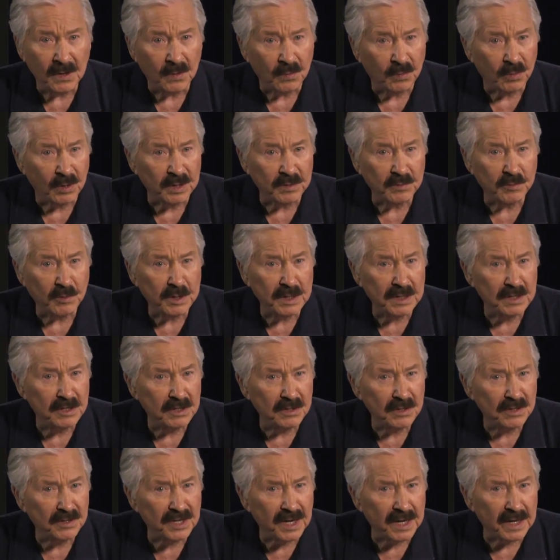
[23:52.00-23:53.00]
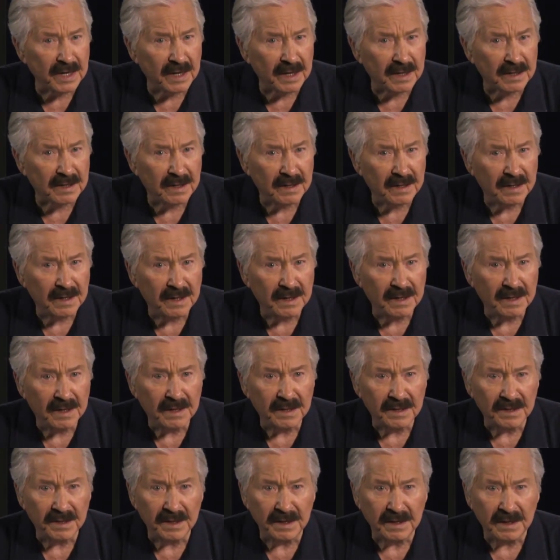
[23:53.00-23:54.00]
When we do that,
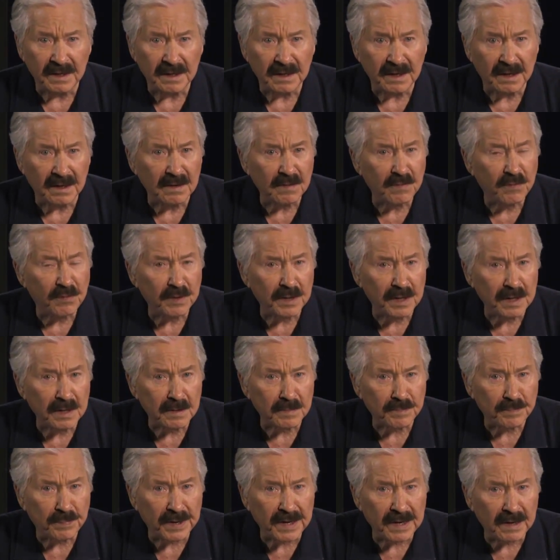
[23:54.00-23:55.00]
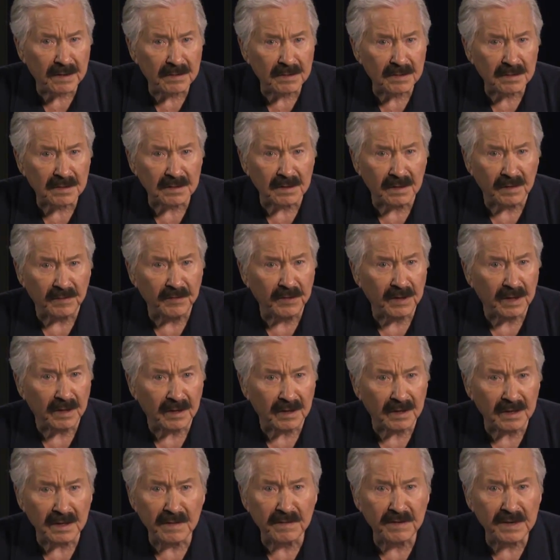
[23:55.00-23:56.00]
the infinite power of the
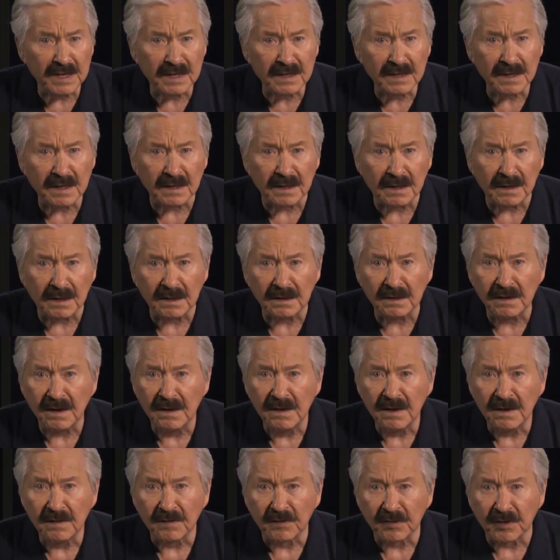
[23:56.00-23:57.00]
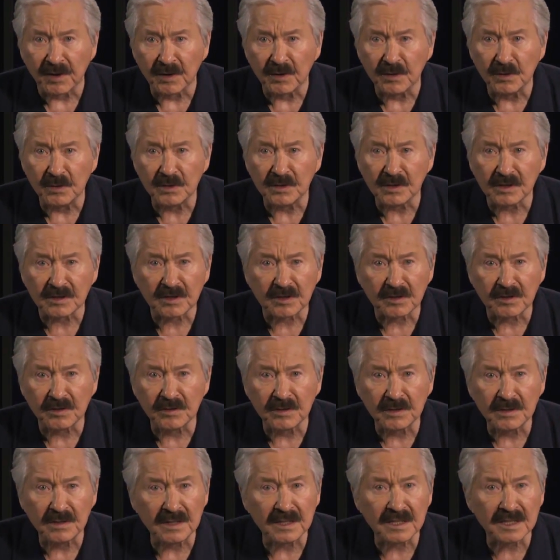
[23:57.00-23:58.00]
living God flows
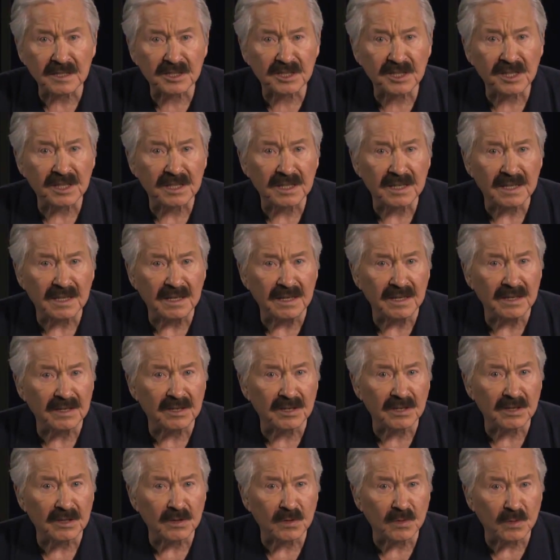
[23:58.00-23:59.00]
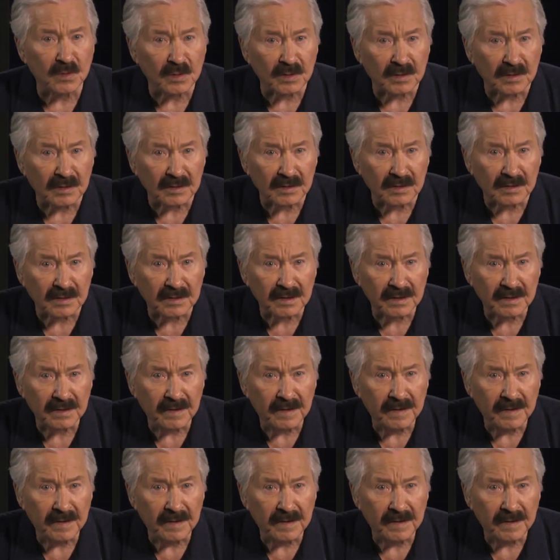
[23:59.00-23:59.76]
through us into the world.